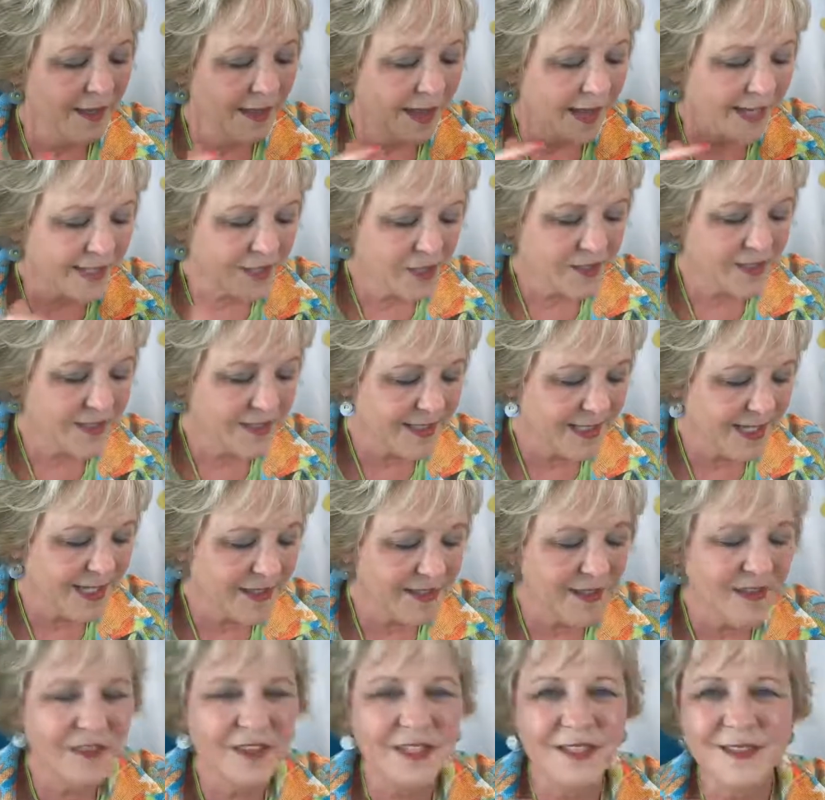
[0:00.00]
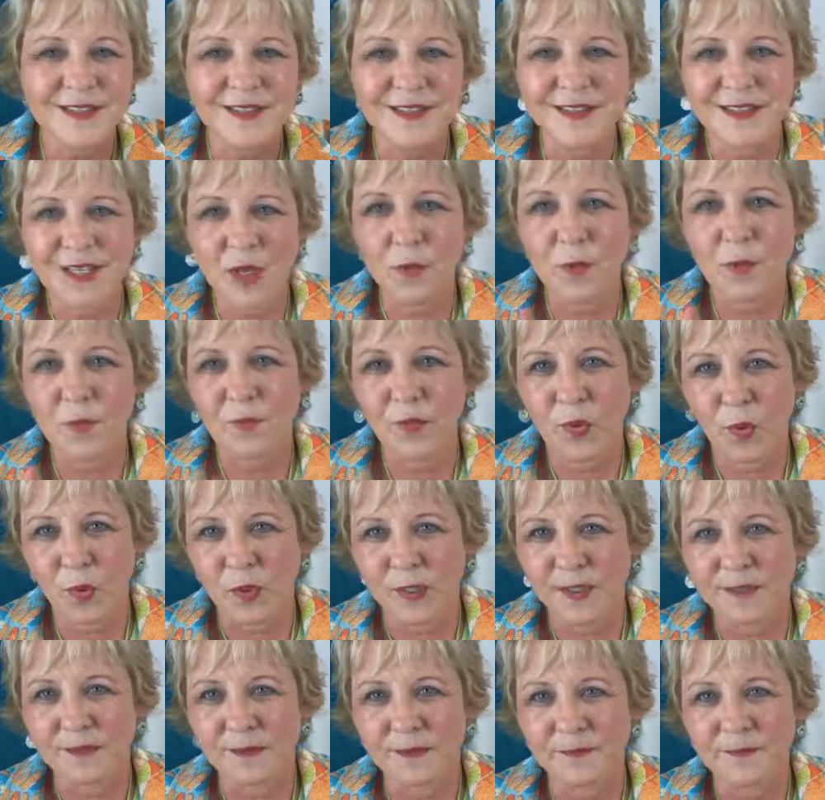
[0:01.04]
I just think that this is so
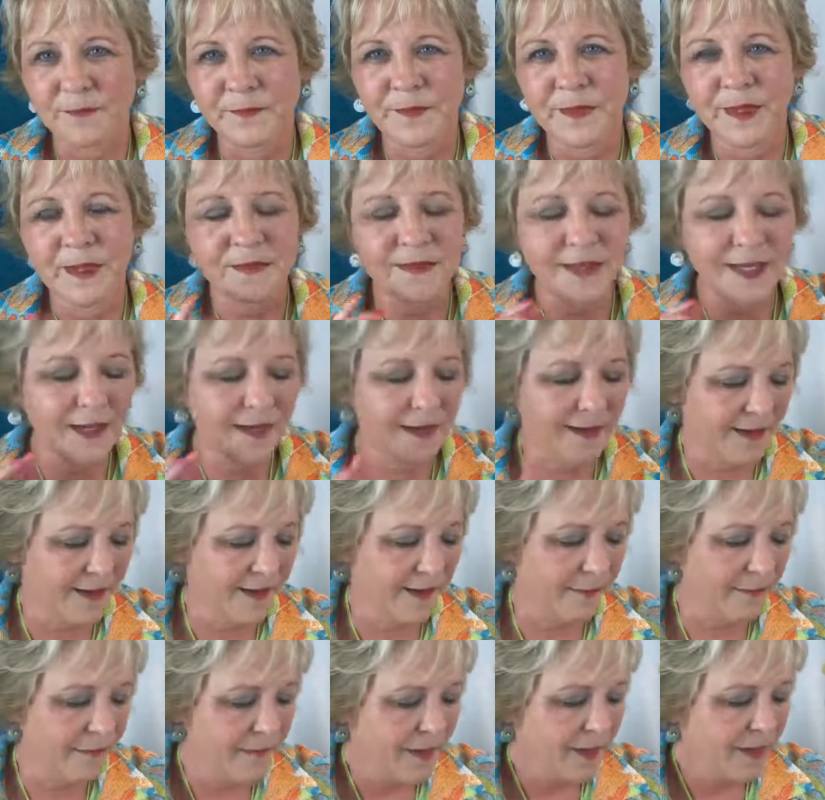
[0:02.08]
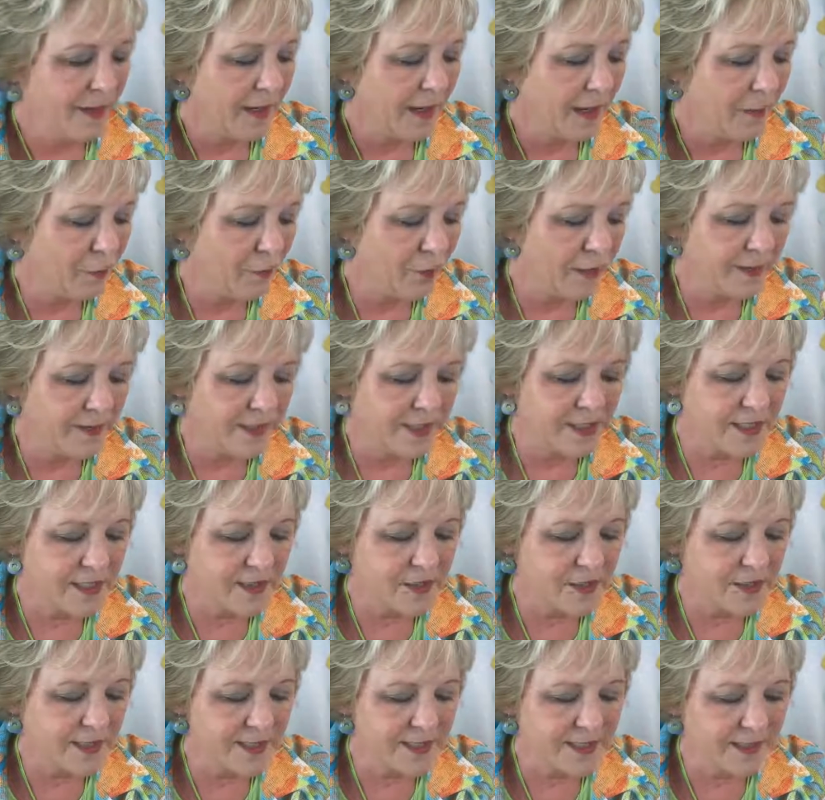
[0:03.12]
important that I'm willing to
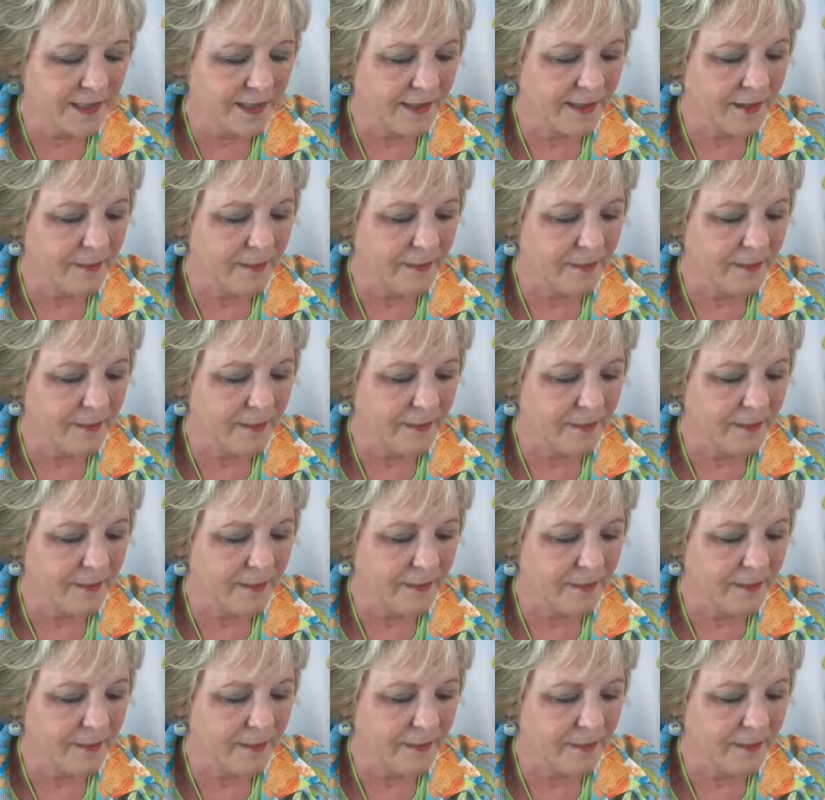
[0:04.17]
just